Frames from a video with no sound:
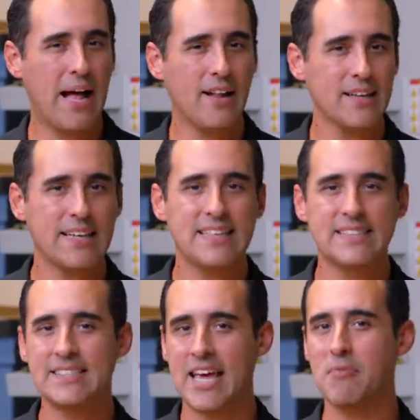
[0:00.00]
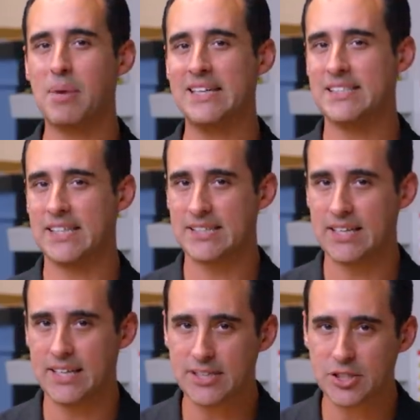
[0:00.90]
pallet is ten by
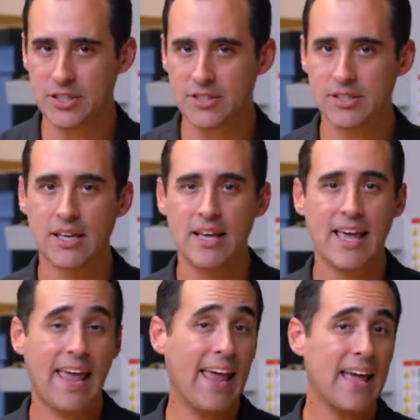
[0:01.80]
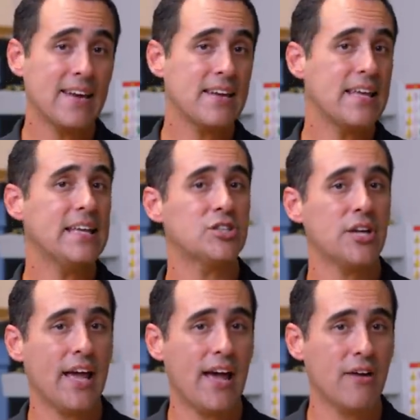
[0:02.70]
sixteen inches and an inch
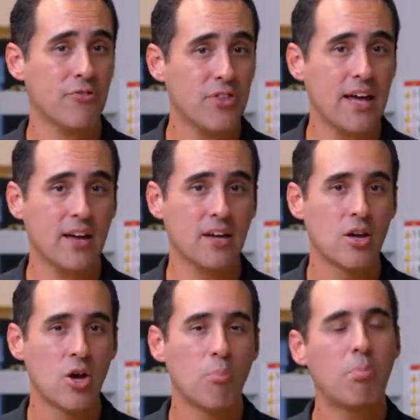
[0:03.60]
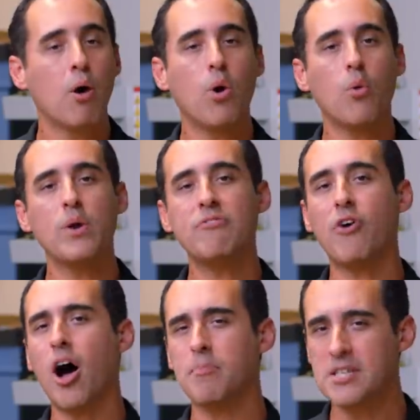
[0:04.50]
and a half thick. But what we've
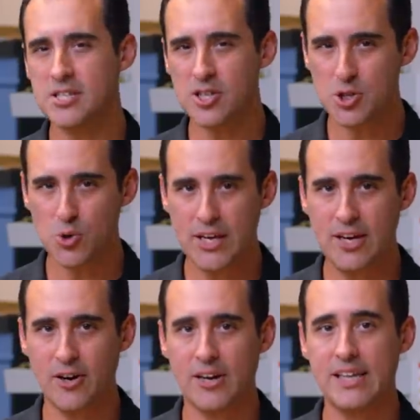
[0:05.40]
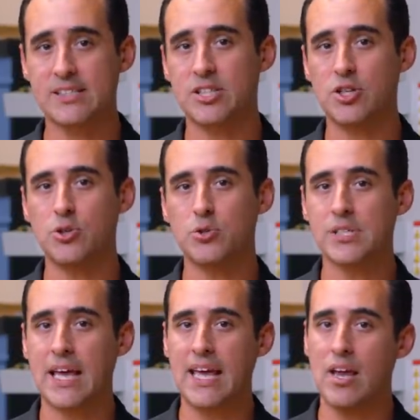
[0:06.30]
opted to do here is to
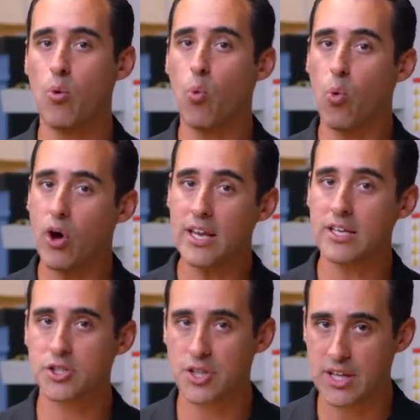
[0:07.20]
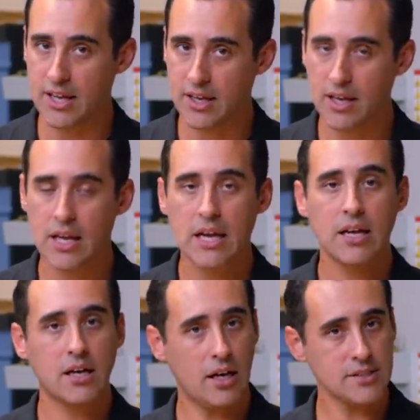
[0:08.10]
use a one inch thick
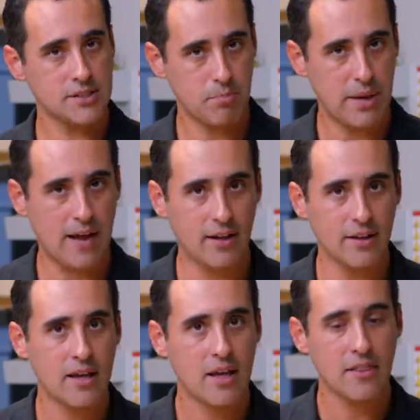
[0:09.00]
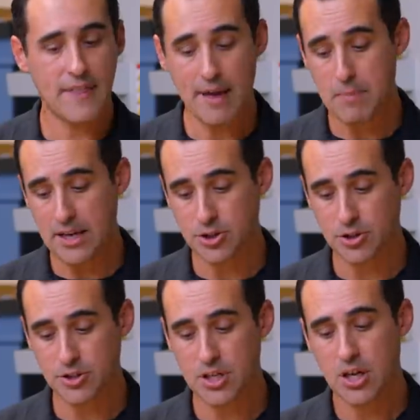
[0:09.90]
custom pallet that
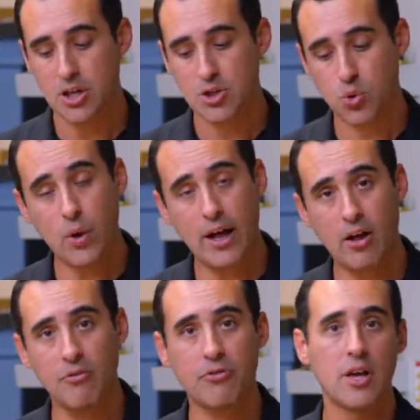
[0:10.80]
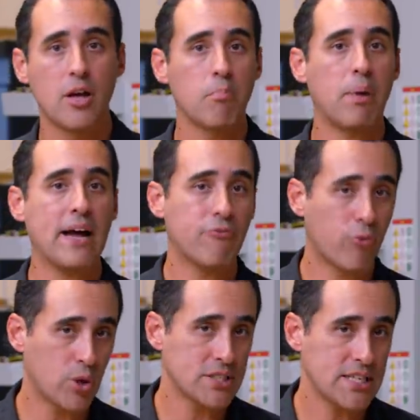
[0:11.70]
measures twelve by
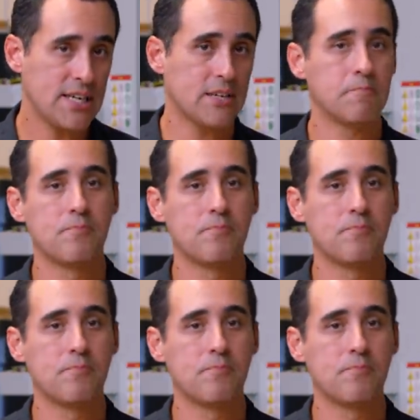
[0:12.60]
fourteen.